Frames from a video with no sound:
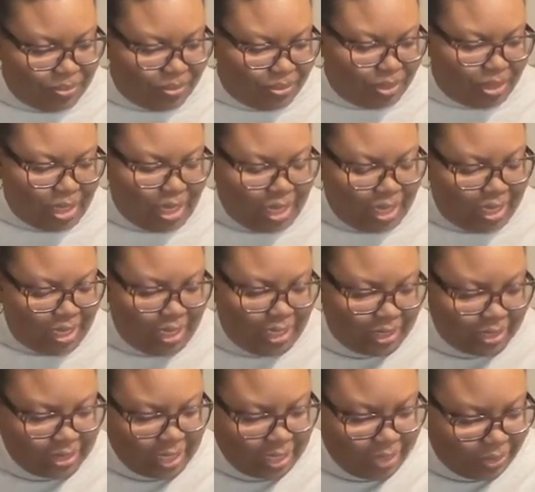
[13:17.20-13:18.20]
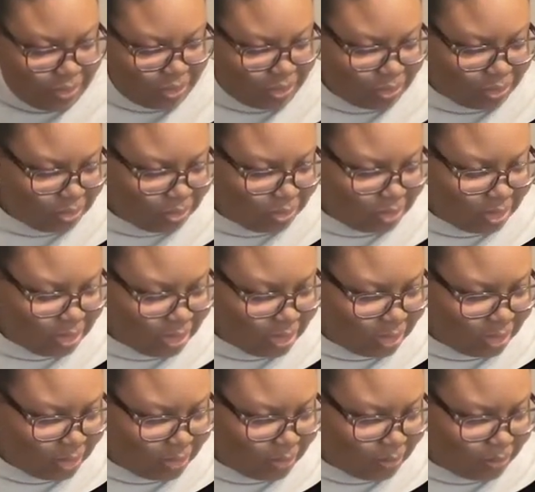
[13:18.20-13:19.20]
I guess, I don't know.
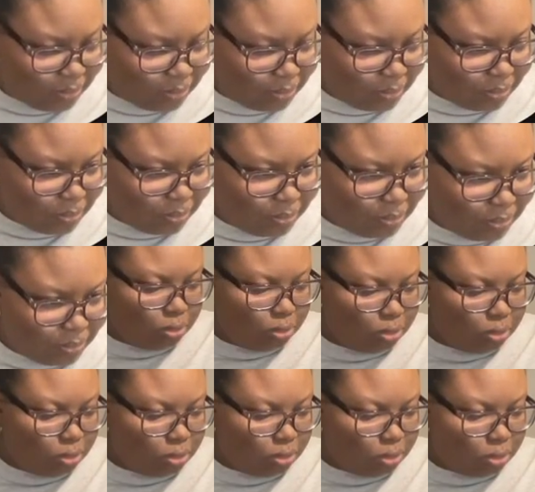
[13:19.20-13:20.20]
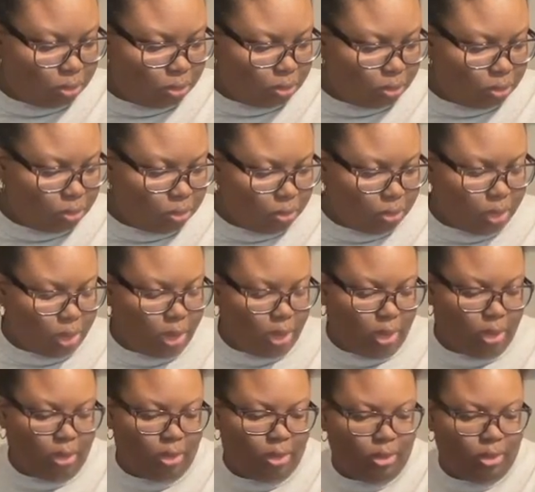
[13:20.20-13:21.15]
Um, okay.